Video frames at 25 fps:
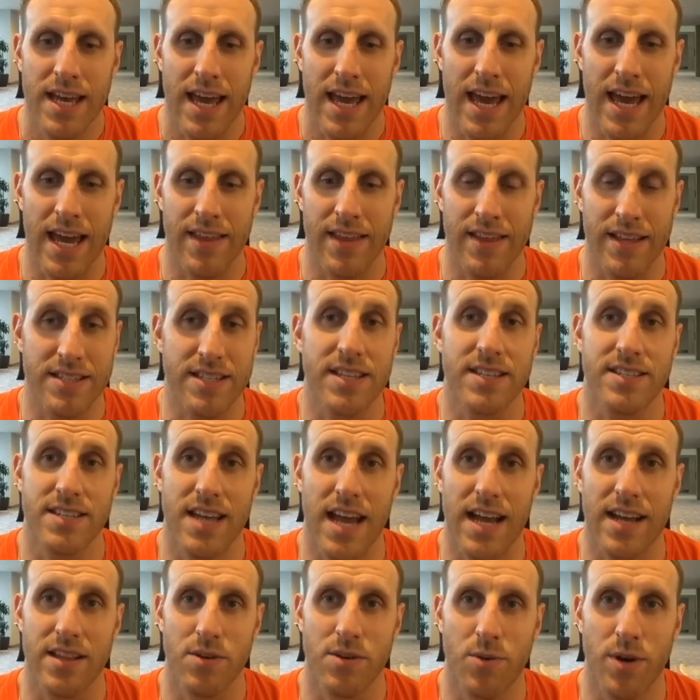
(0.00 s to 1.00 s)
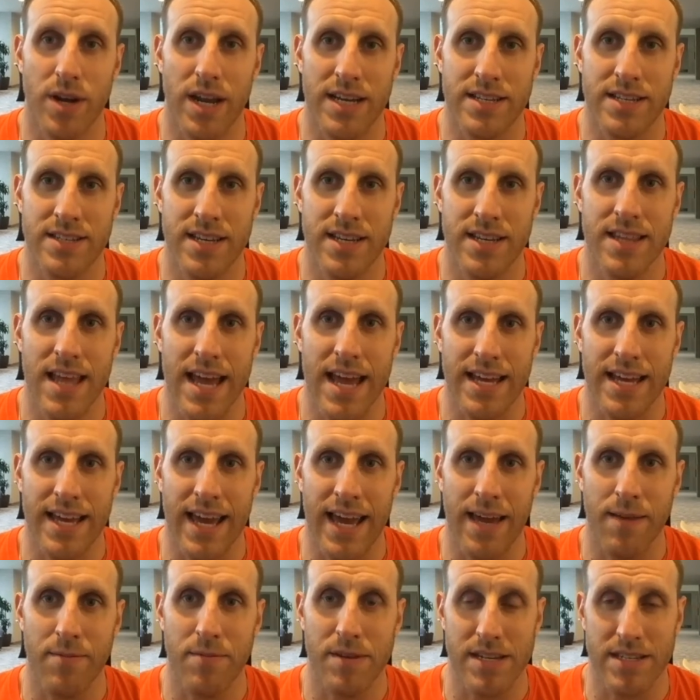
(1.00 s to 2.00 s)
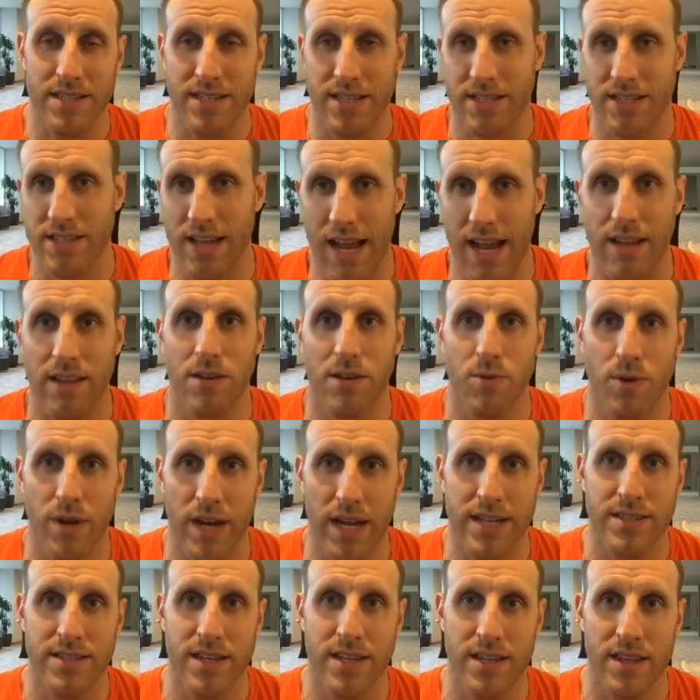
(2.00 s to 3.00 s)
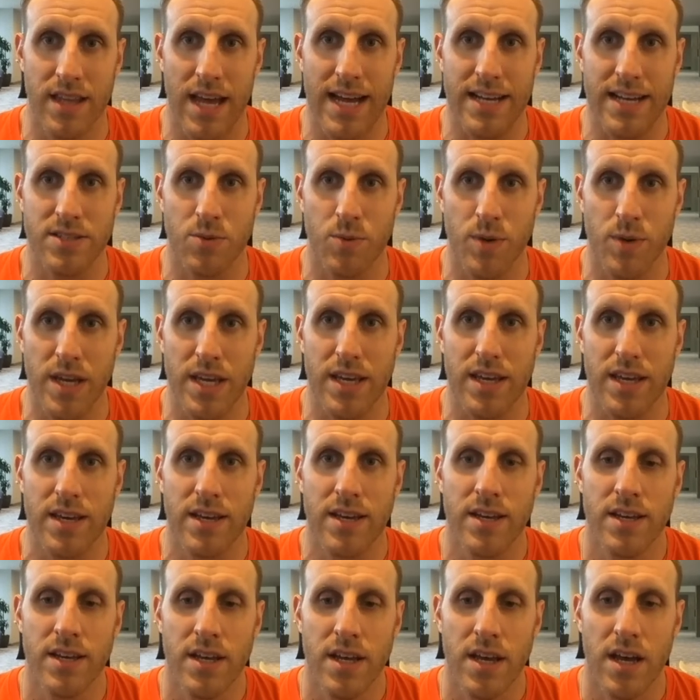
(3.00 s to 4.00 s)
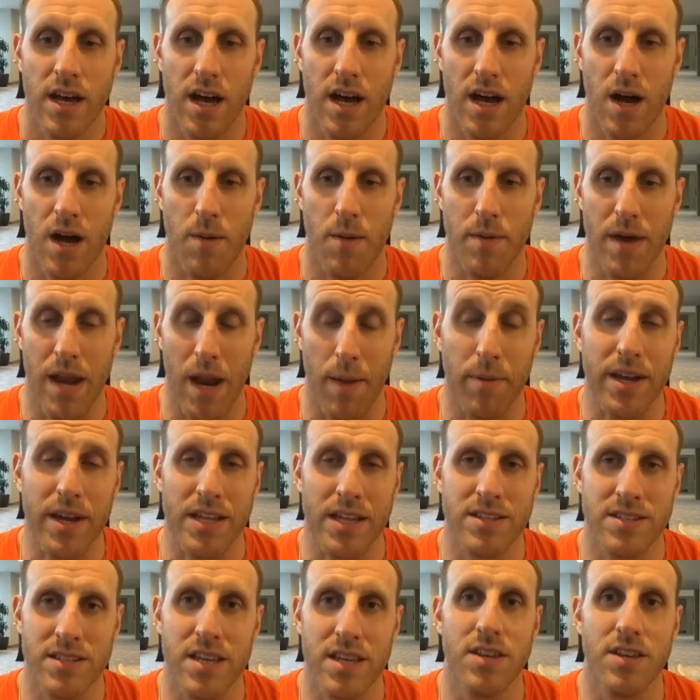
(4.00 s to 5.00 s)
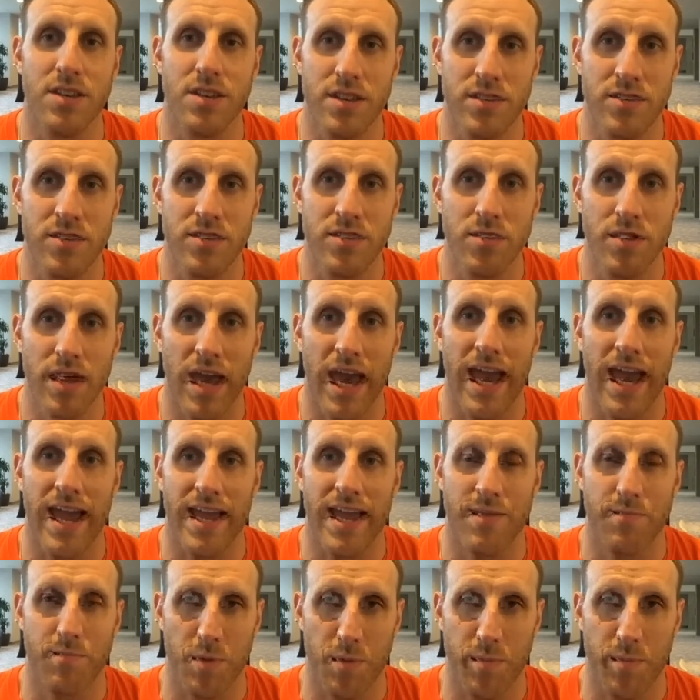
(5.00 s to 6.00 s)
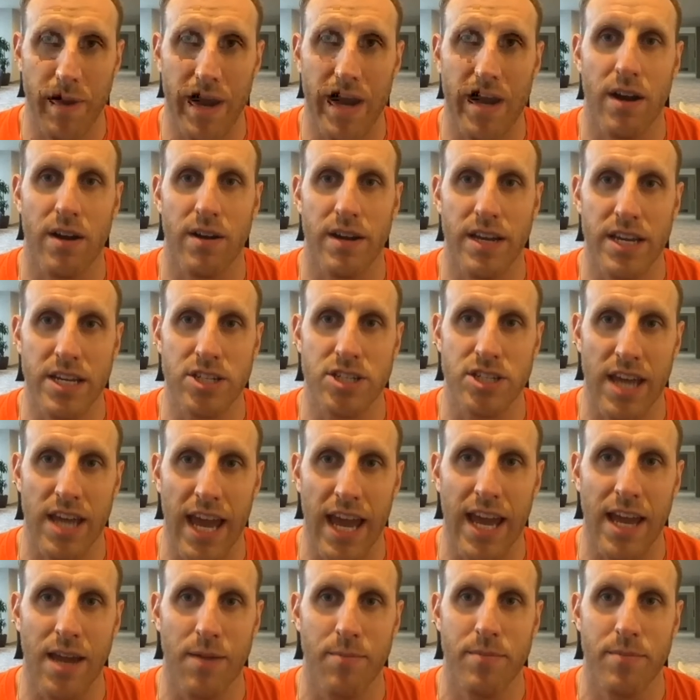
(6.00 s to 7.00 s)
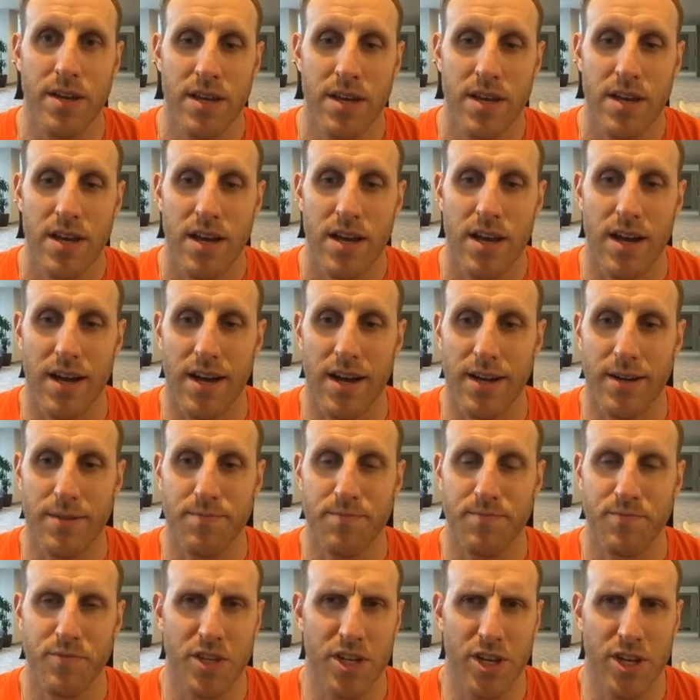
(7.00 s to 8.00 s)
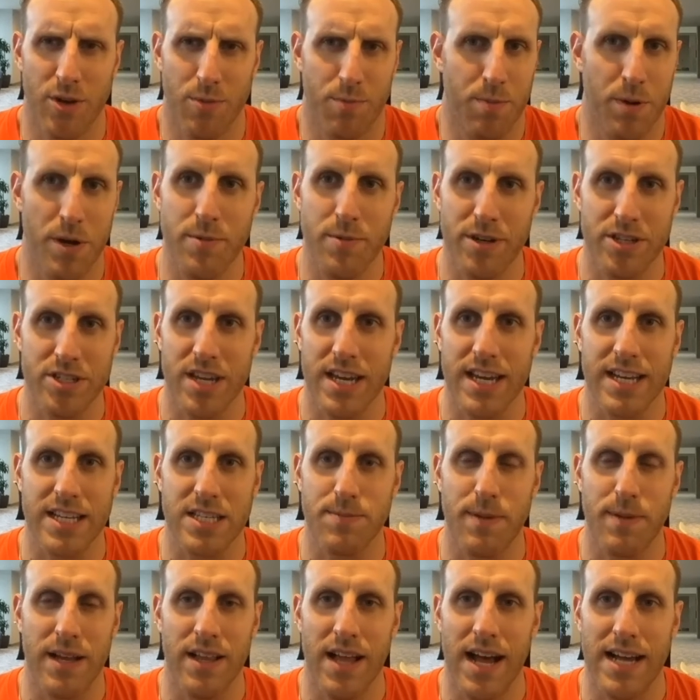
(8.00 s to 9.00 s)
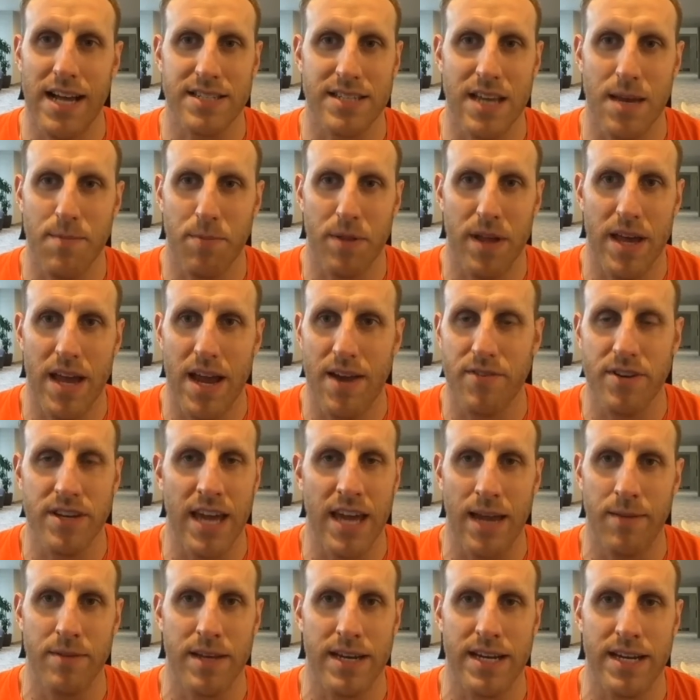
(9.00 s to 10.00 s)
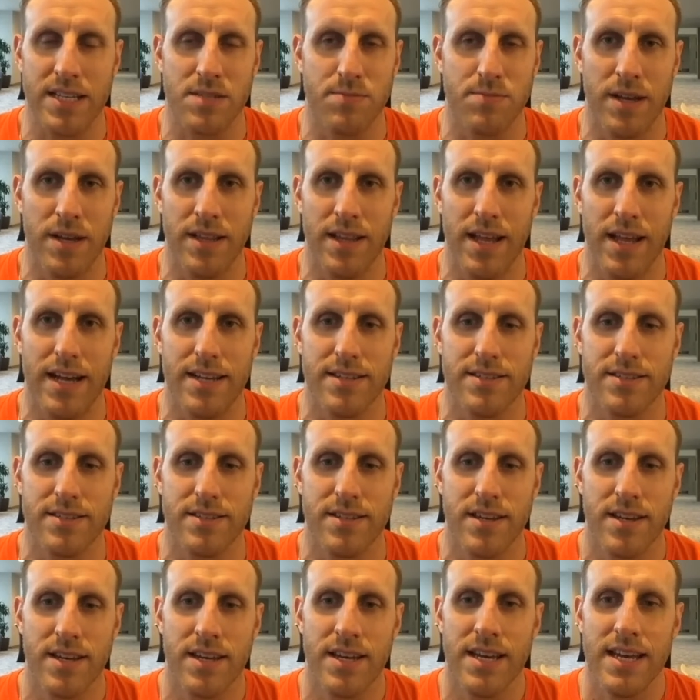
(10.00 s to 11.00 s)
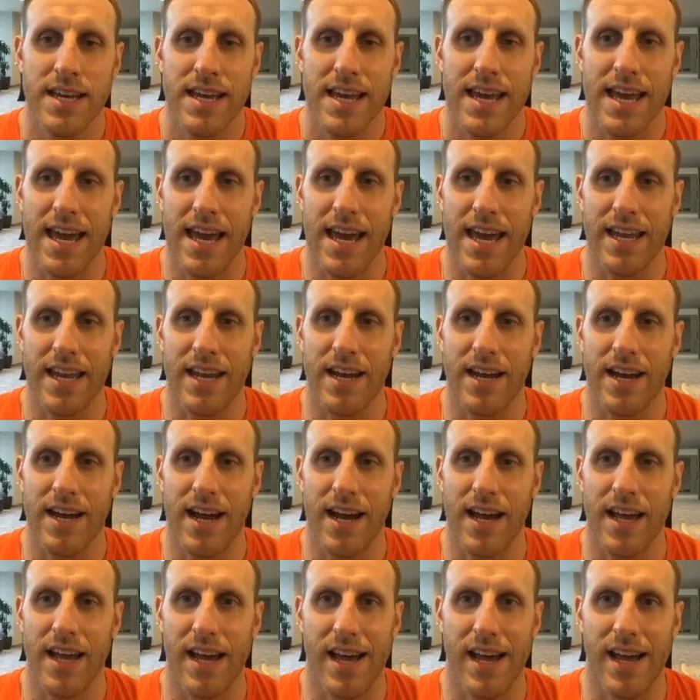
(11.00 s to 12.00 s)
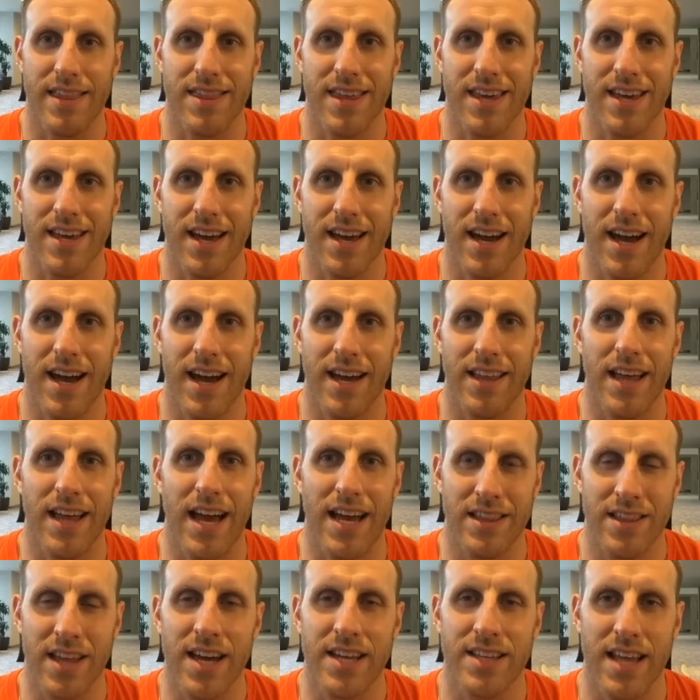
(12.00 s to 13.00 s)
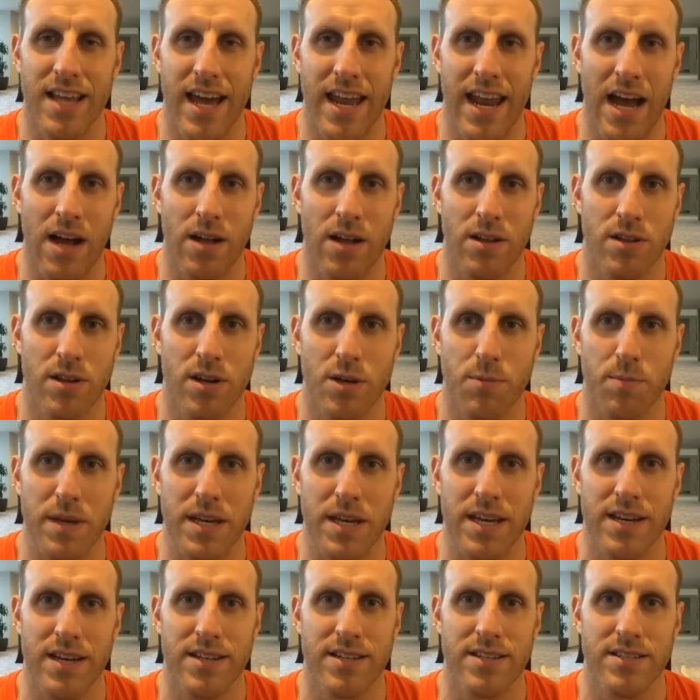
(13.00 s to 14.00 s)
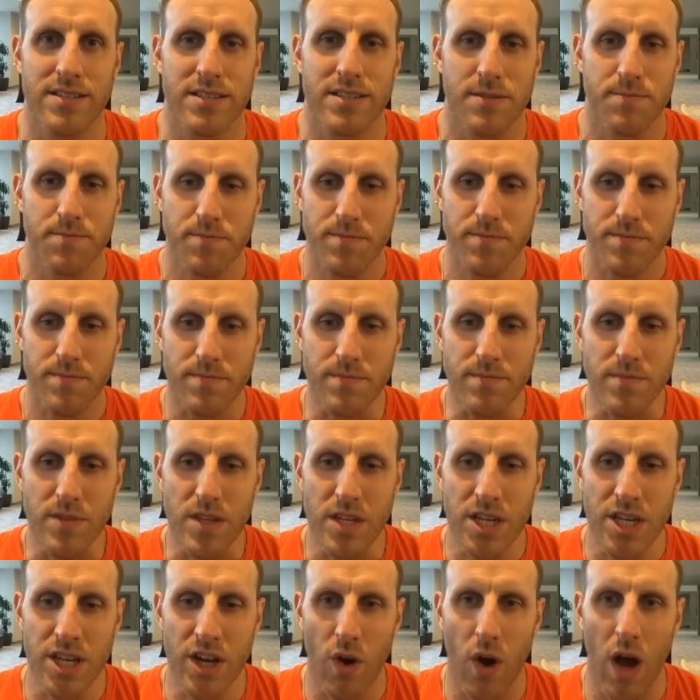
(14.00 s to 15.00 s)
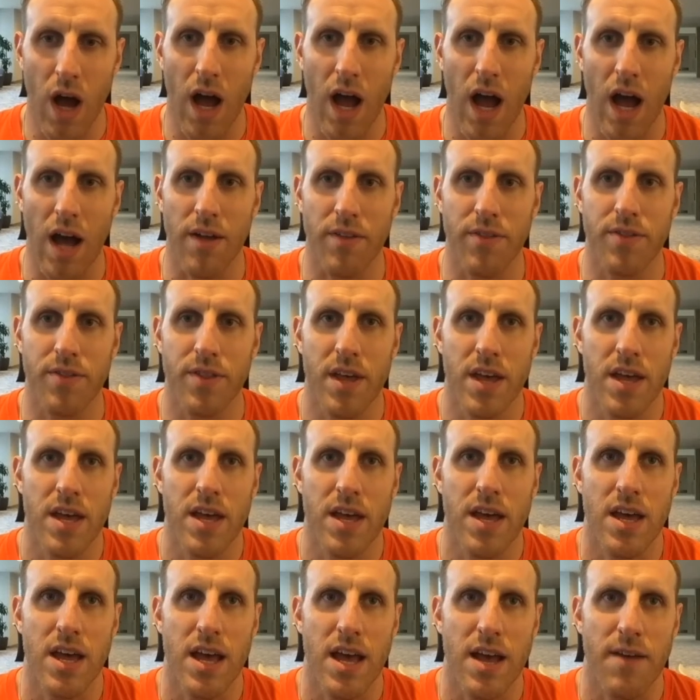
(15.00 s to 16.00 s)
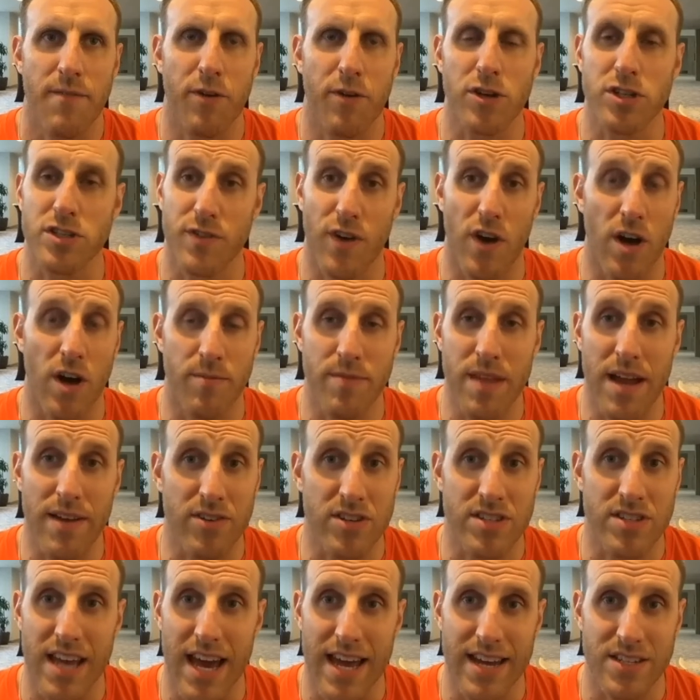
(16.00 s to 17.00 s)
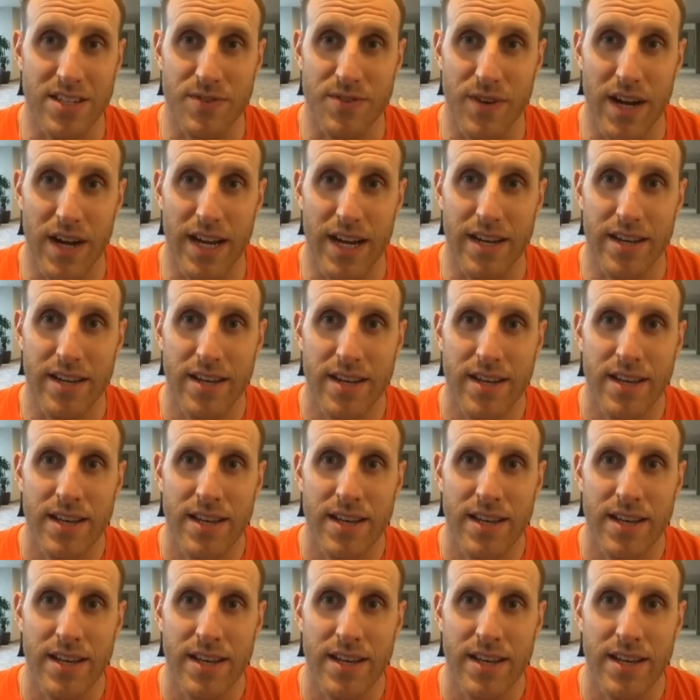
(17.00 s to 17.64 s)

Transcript: And that's exactly what I did that game, and it's exactly what I did last week. And I'm going to continue to do that and prepare each game, pretty much like it's my last. I play every game like it's my last. And I think I like that outlook because, I'll first of all, I'm never satisfied.